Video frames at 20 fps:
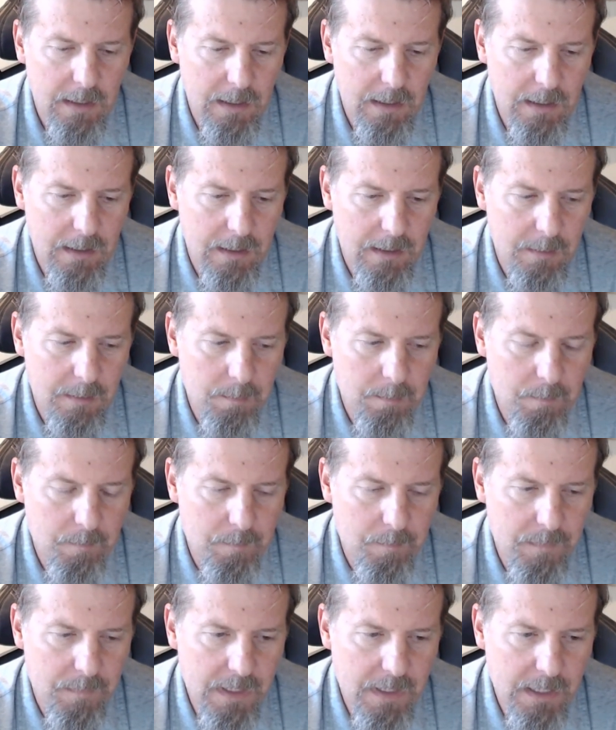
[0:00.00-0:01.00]

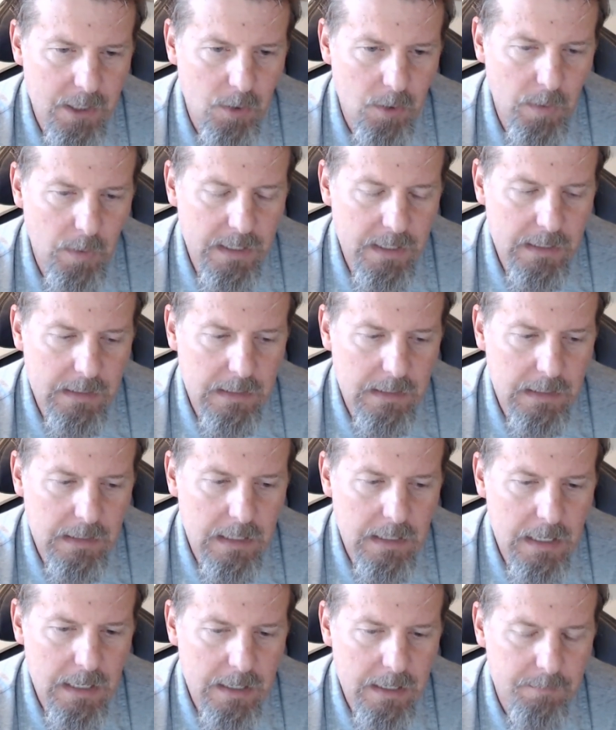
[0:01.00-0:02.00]
It created a
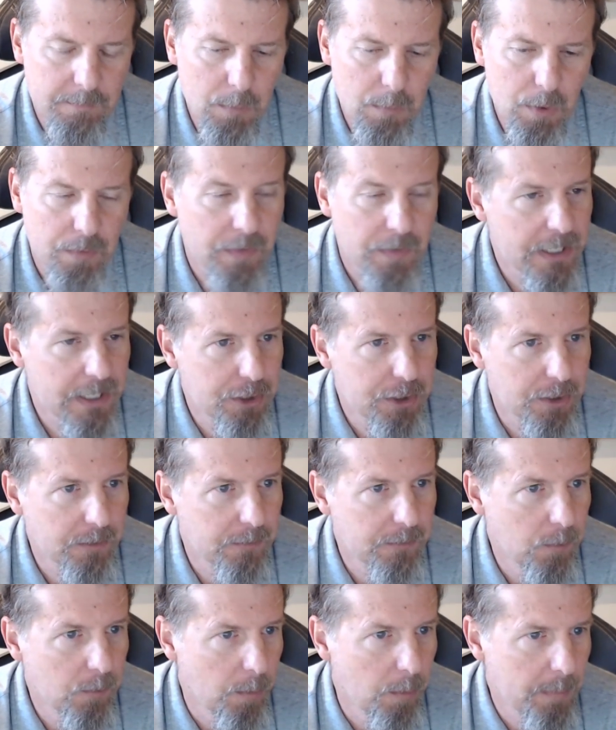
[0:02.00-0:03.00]
lot of
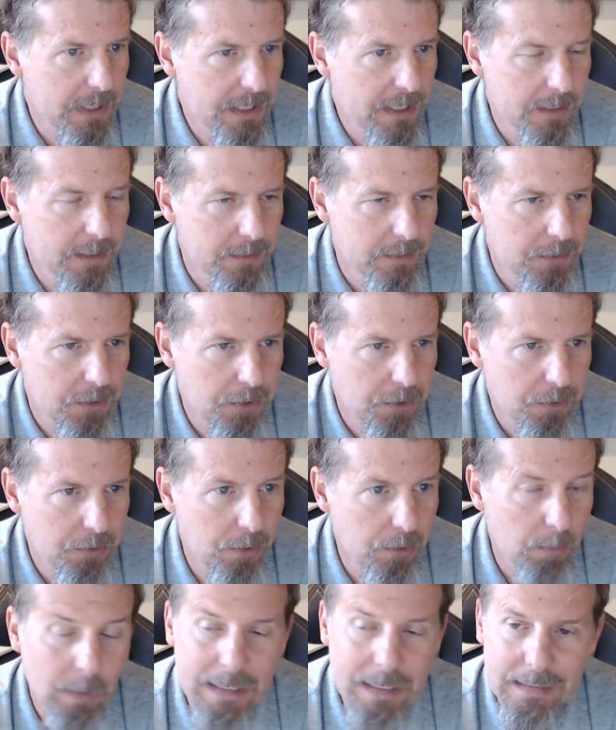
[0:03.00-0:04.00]
motivation for me to
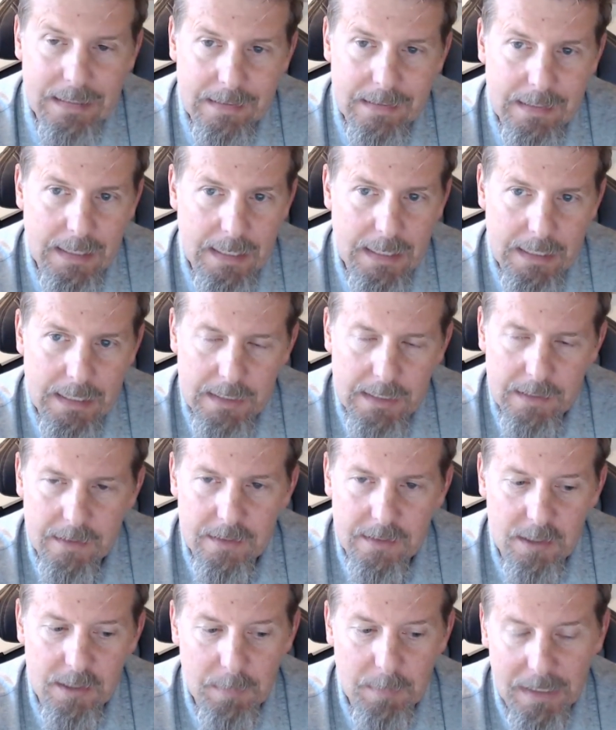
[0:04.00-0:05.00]
do the right thing,
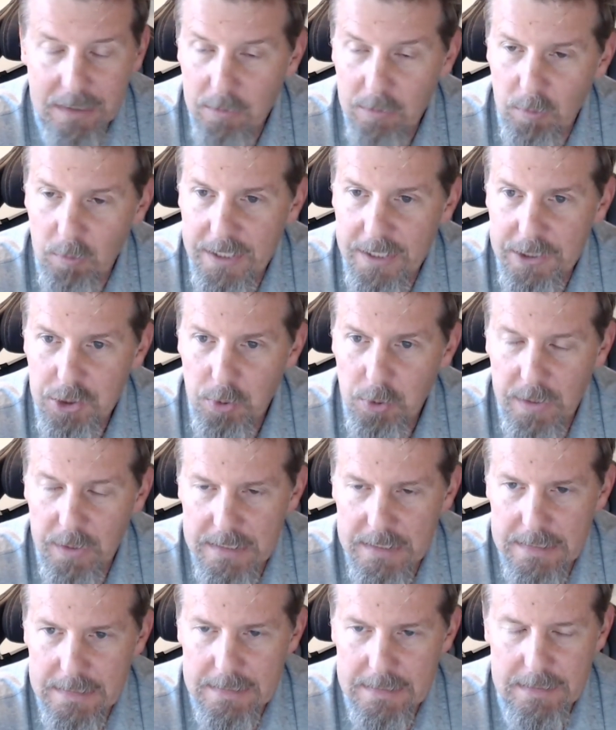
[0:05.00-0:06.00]
to make the right
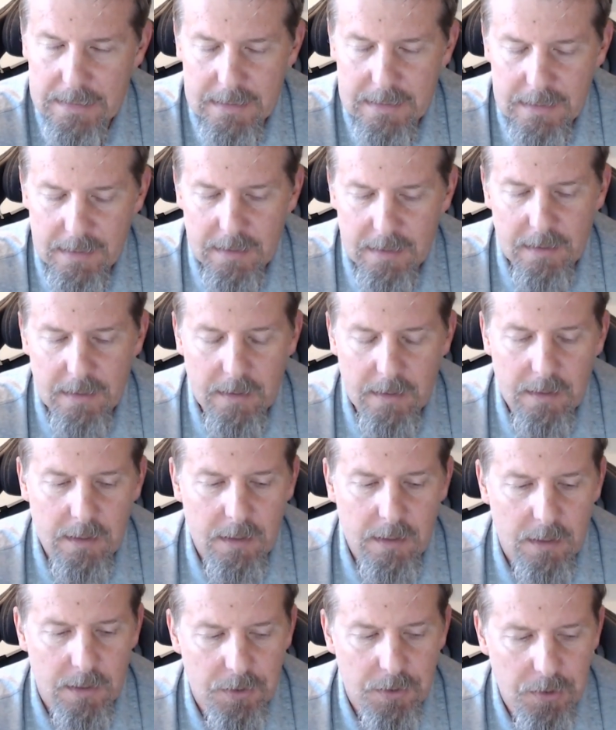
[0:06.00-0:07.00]
choices,
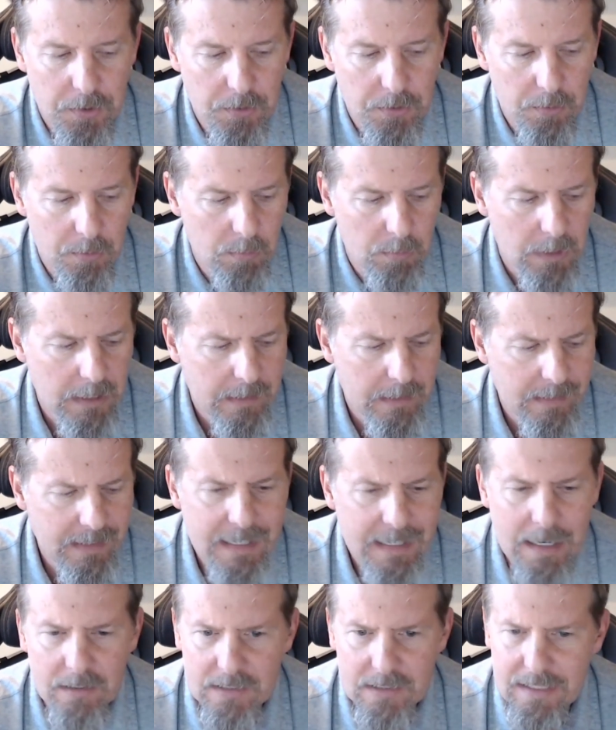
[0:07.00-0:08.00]
to
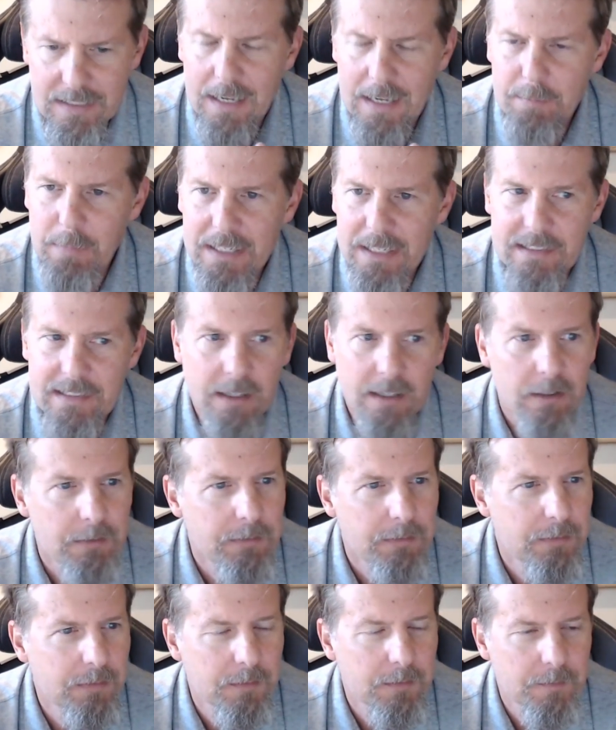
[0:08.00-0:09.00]
think outside
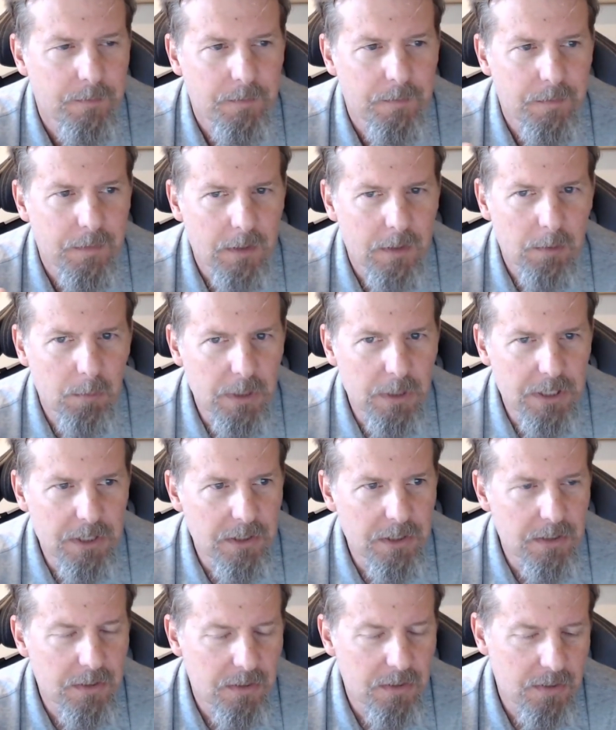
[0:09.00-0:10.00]
myself,
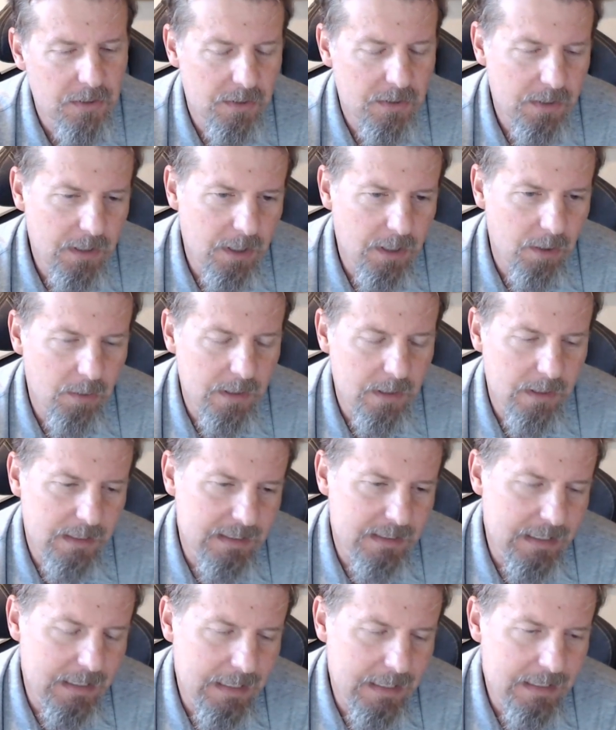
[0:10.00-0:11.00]
which is,
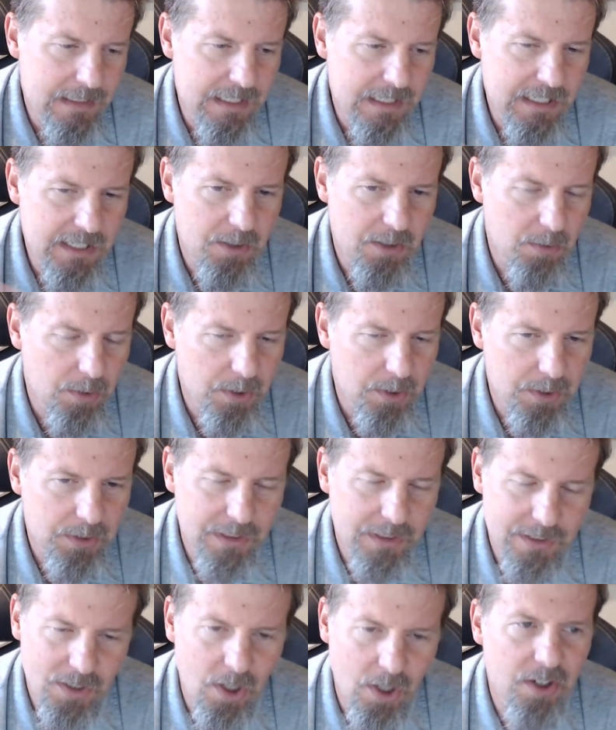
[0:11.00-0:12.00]
as a
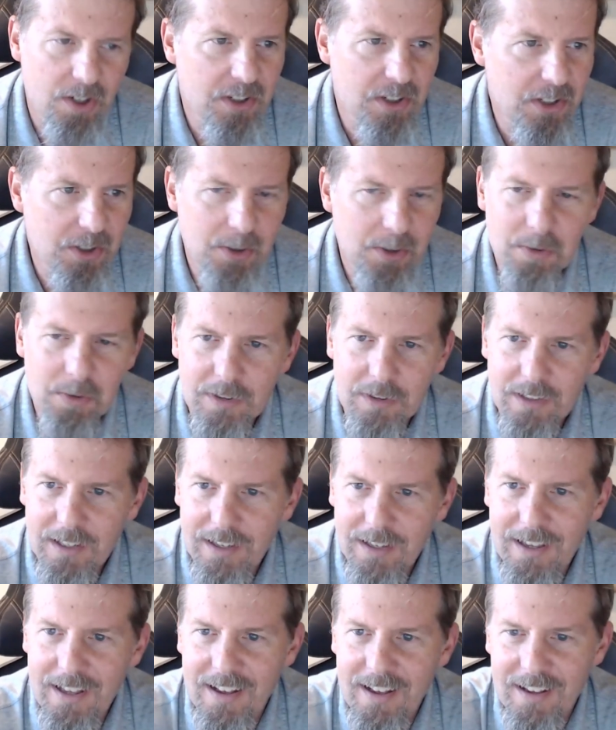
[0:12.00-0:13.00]
19-year-old, it's hard to do,
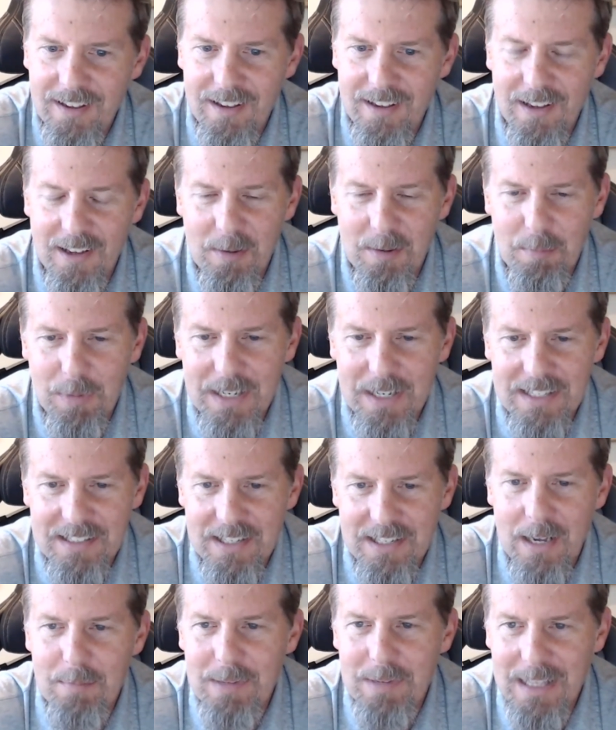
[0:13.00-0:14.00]
but
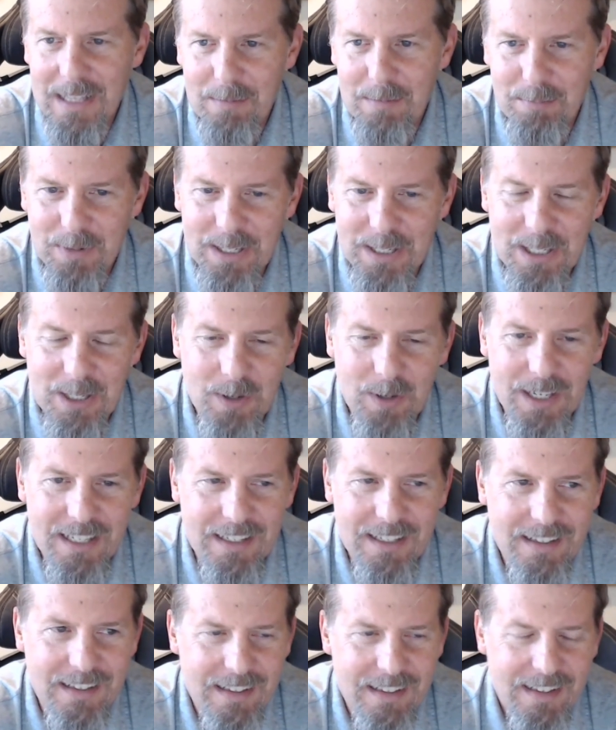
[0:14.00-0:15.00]
it taught me that pretty quick.